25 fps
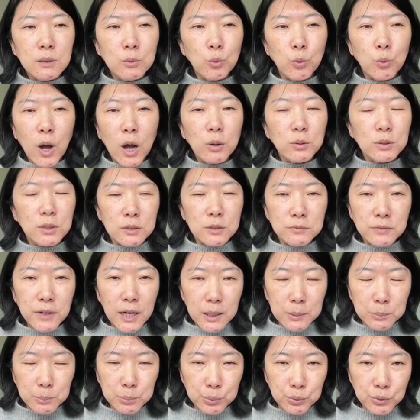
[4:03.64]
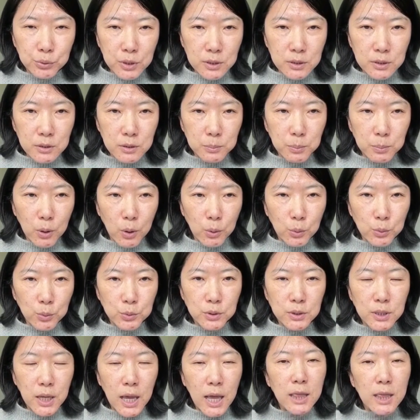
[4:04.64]
well-defined
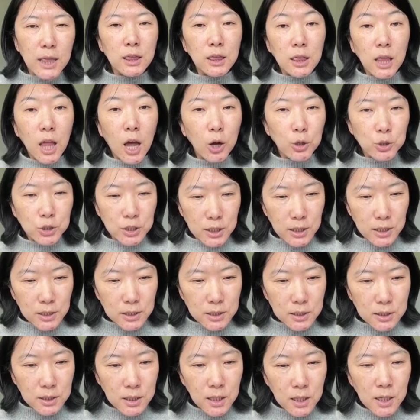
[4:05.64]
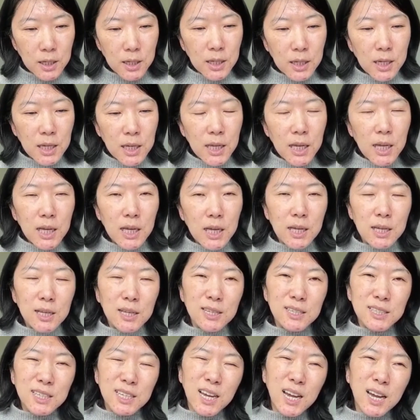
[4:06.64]
principles and logics.
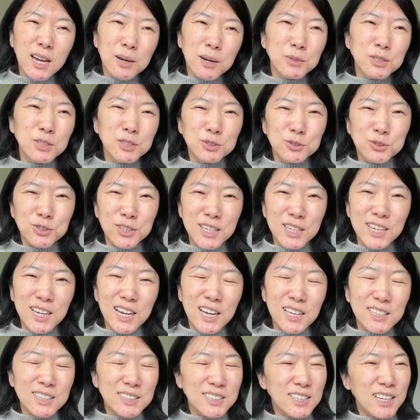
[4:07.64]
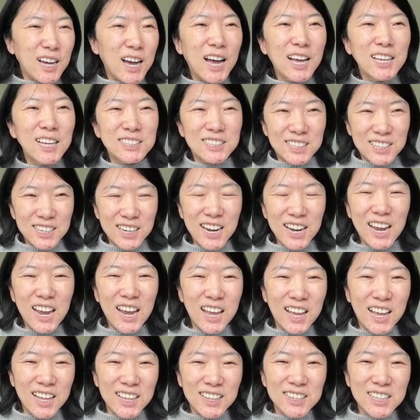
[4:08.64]
Chemistry, on the other
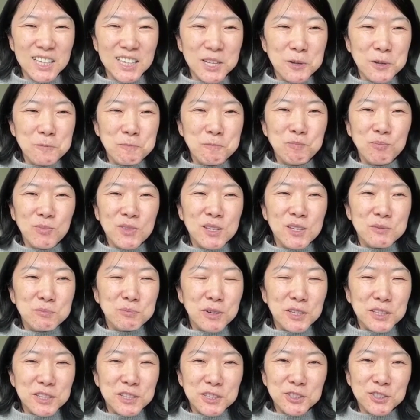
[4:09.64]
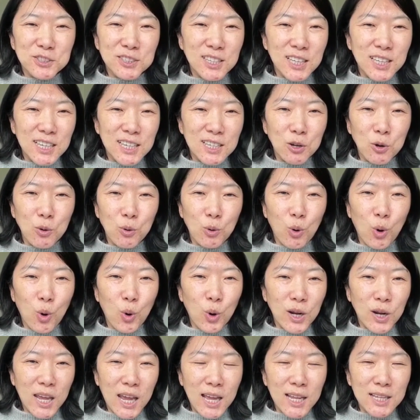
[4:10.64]
hand, particularly like
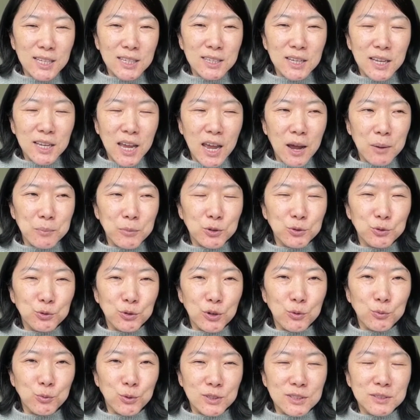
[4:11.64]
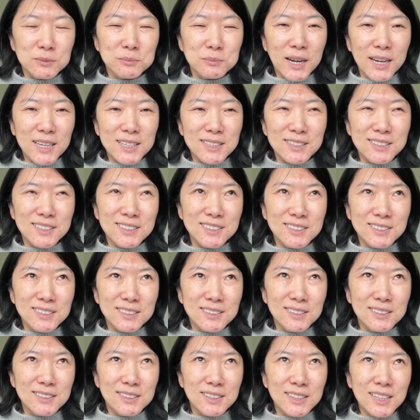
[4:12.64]
organic chemistry, was my
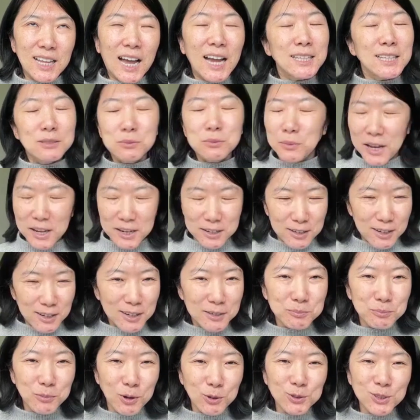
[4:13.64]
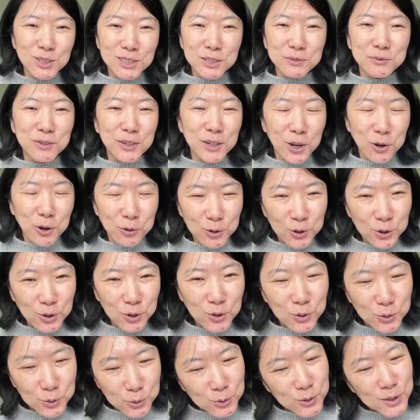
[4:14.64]
nightmare, most difficult
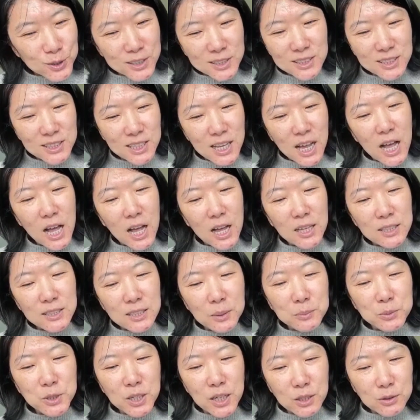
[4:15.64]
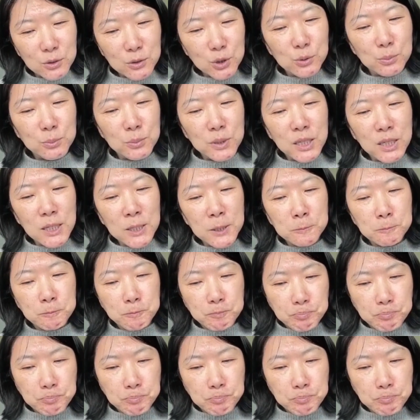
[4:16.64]
course subject to me